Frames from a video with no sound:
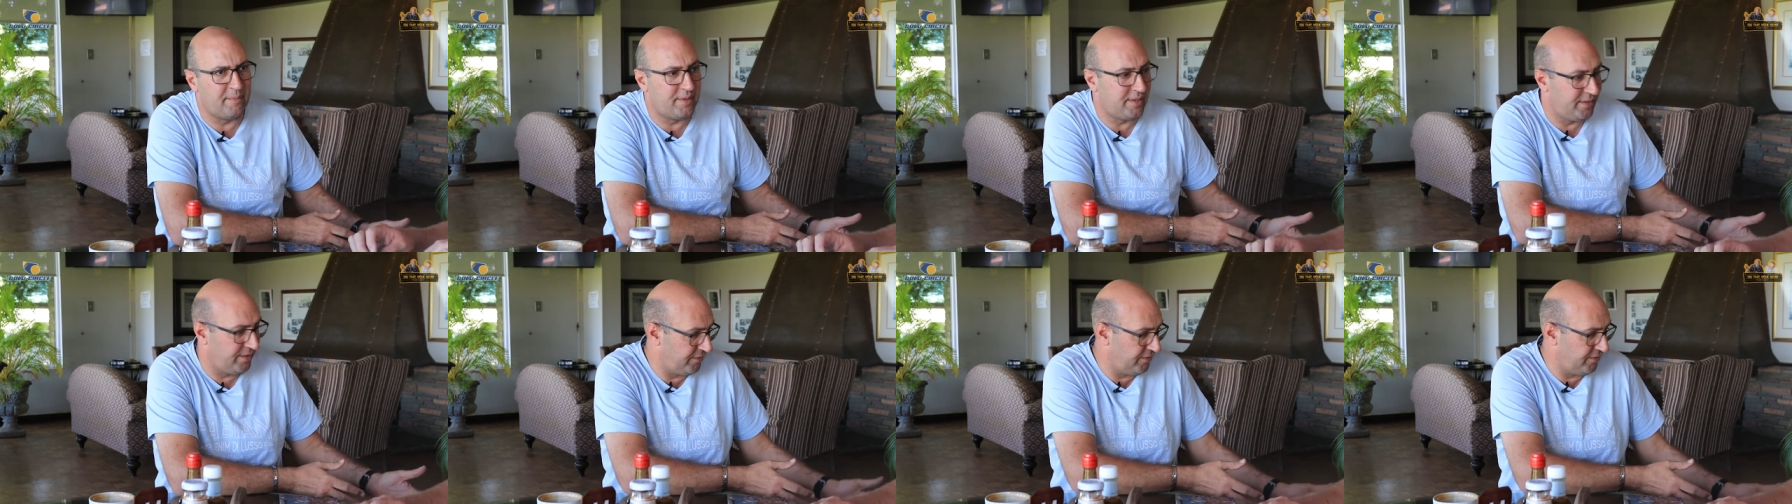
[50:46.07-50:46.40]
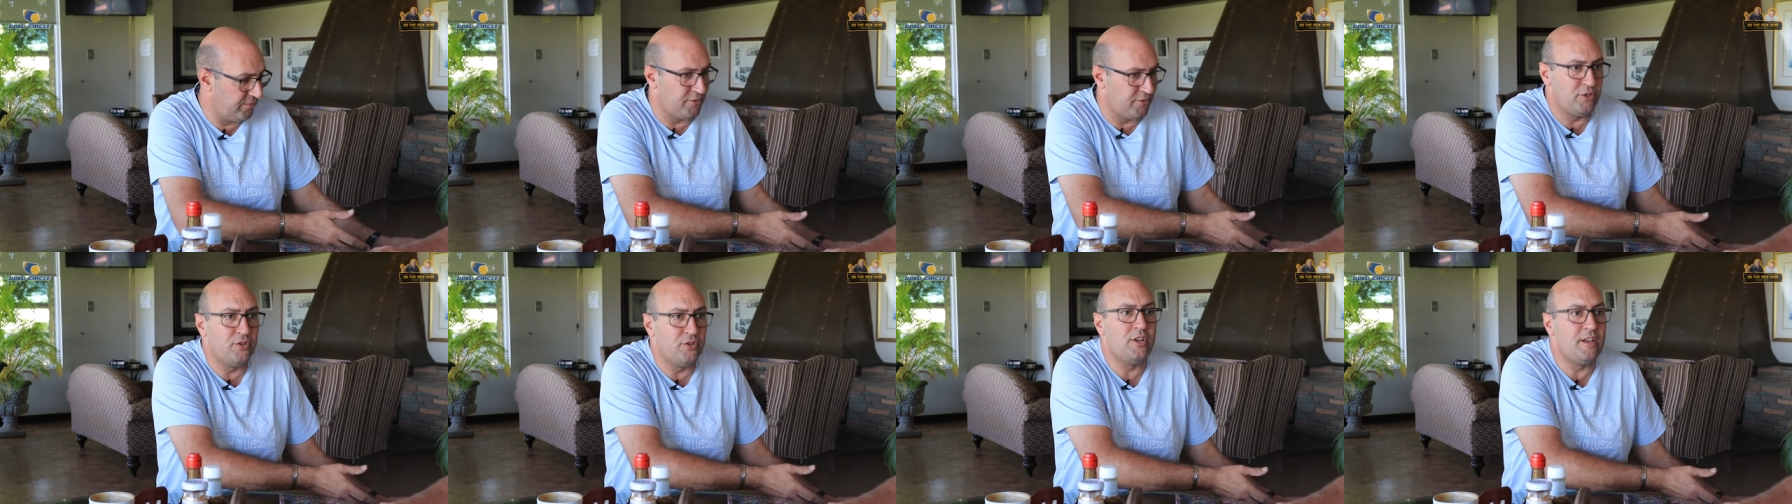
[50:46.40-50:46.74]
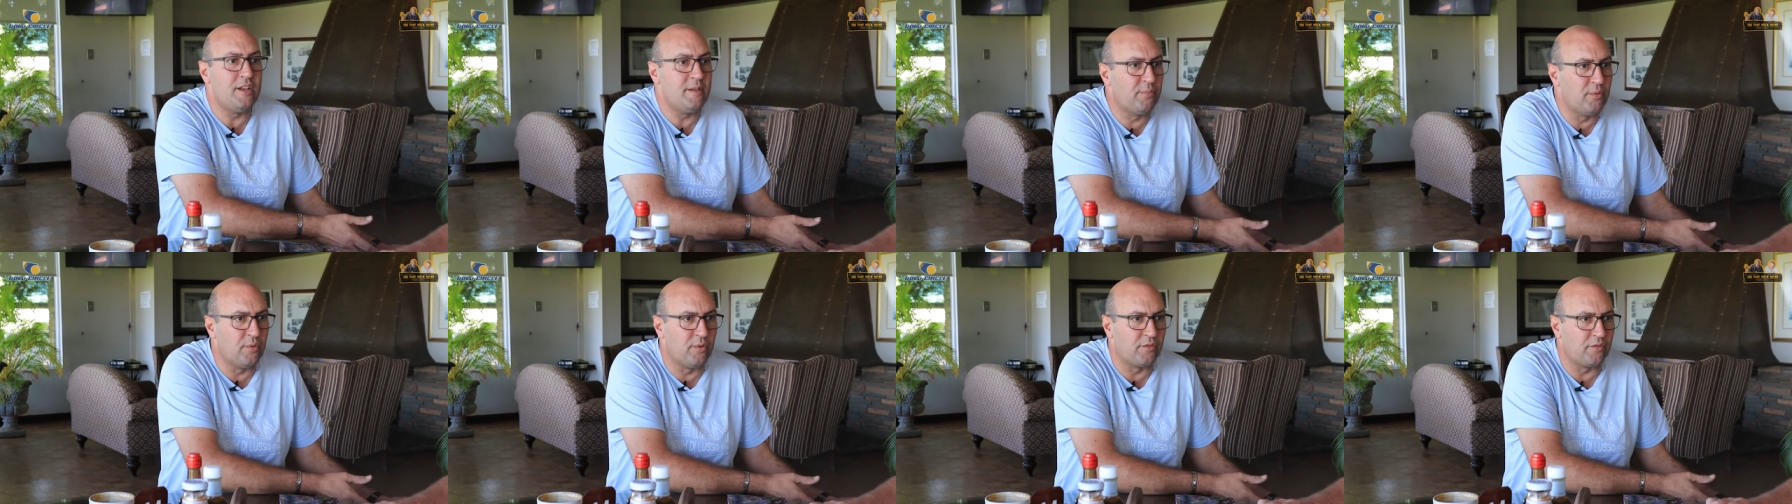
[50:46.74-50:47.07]
I mean,
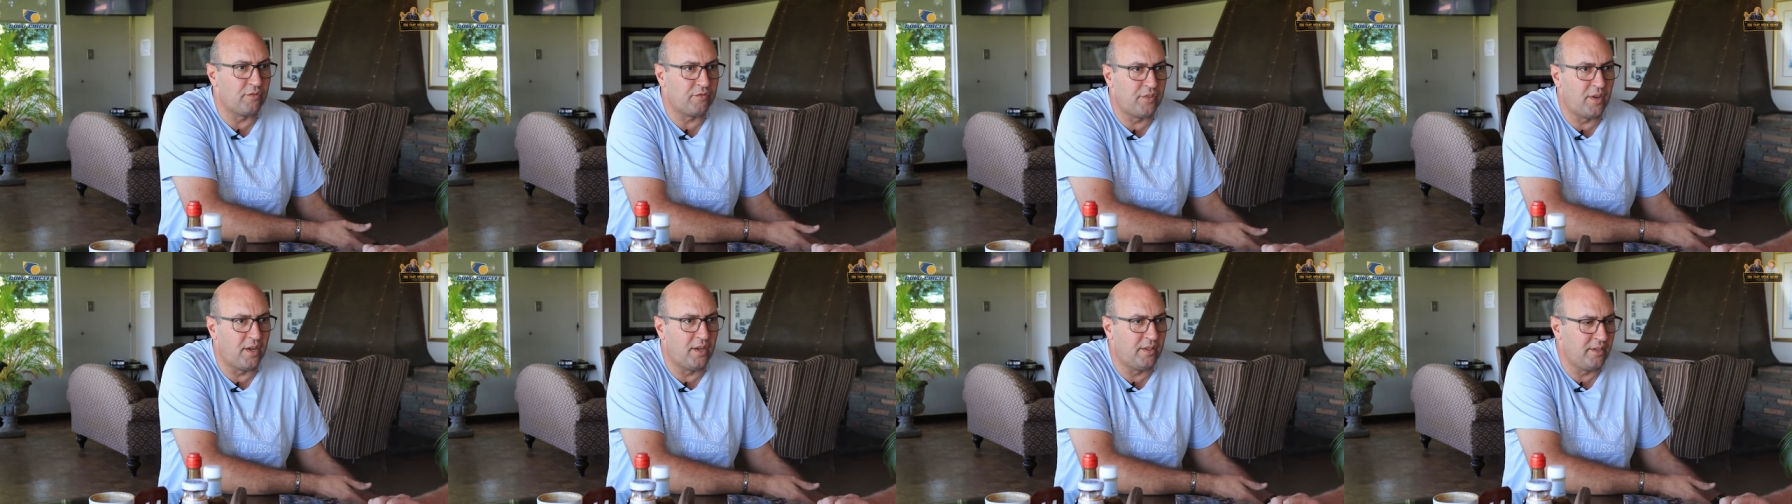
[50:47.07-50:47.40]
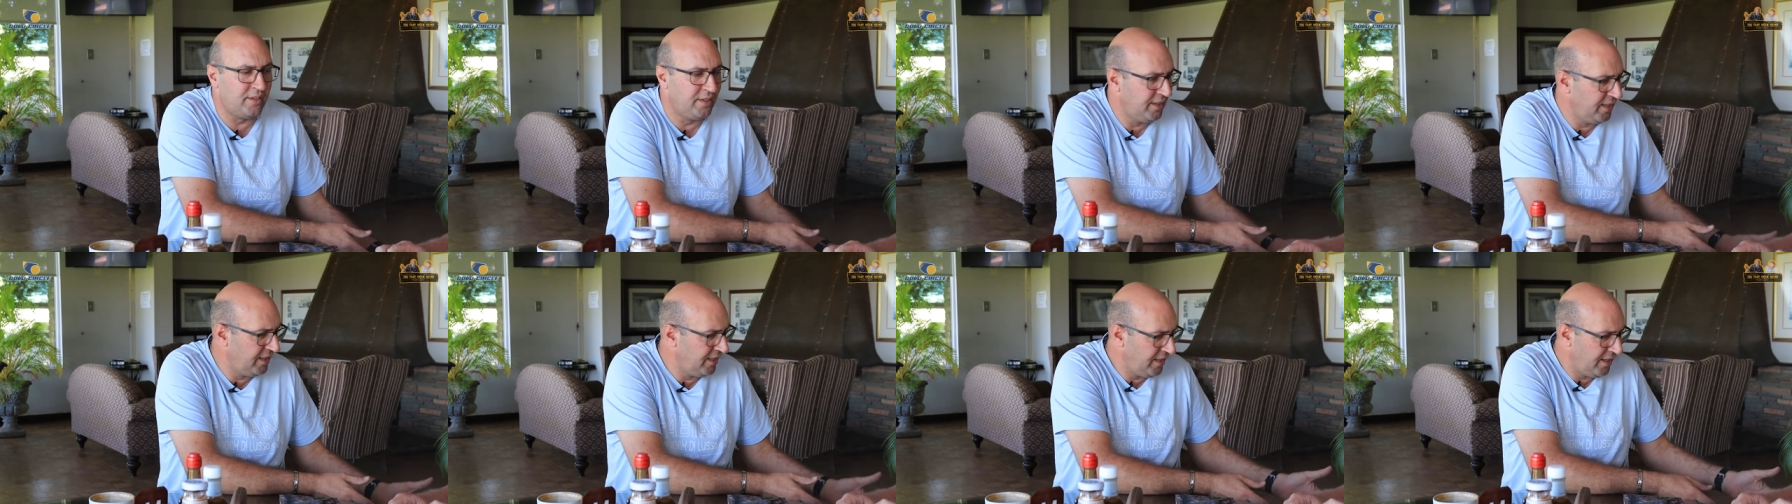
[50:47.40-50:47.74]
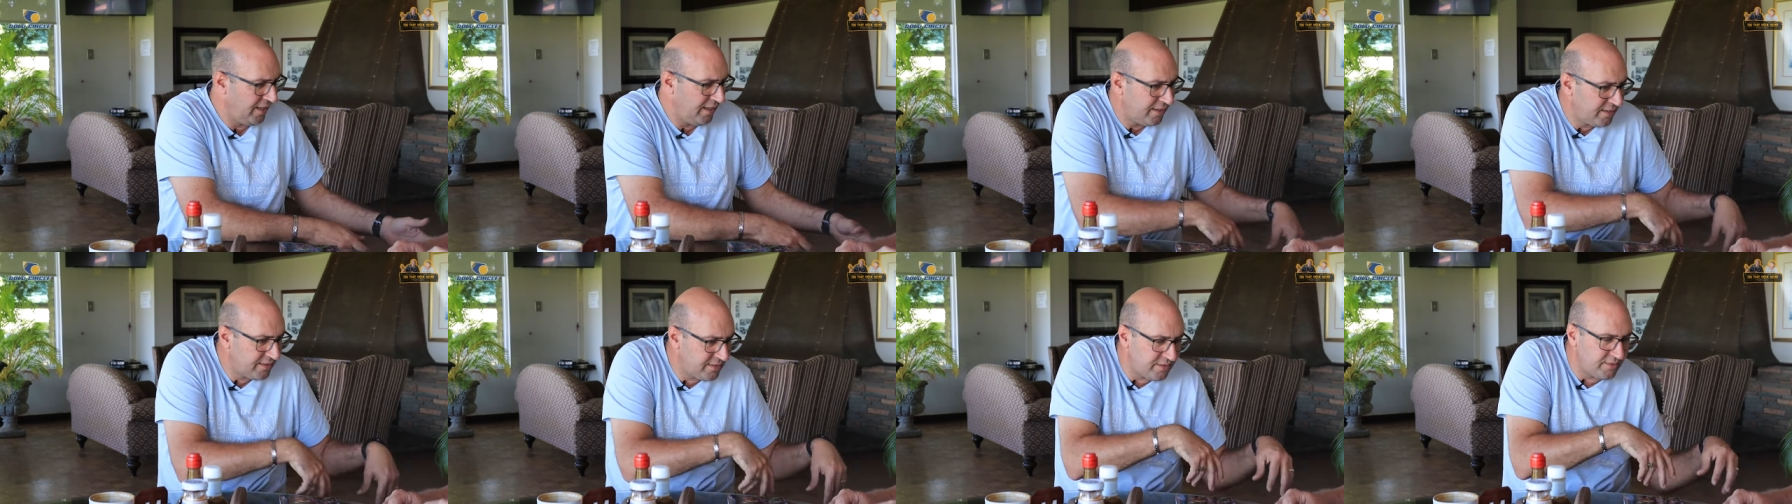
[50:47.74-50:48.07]
newly born foal,
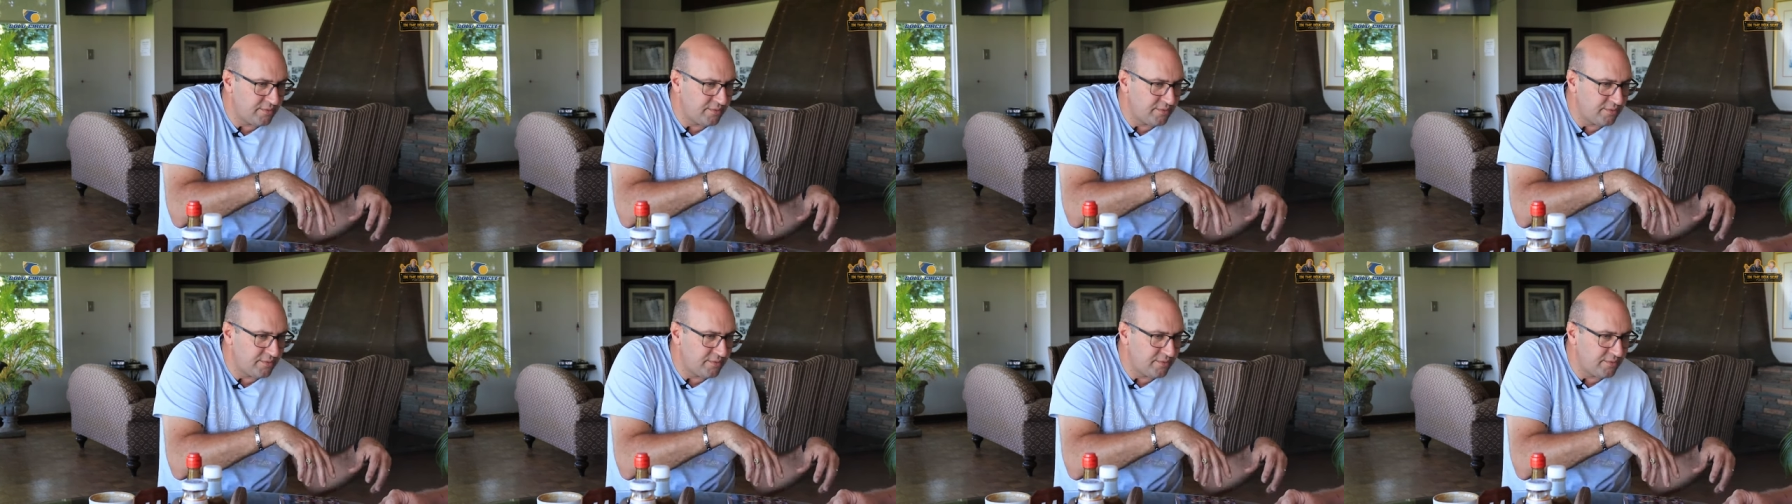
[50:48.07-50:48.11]
yeah.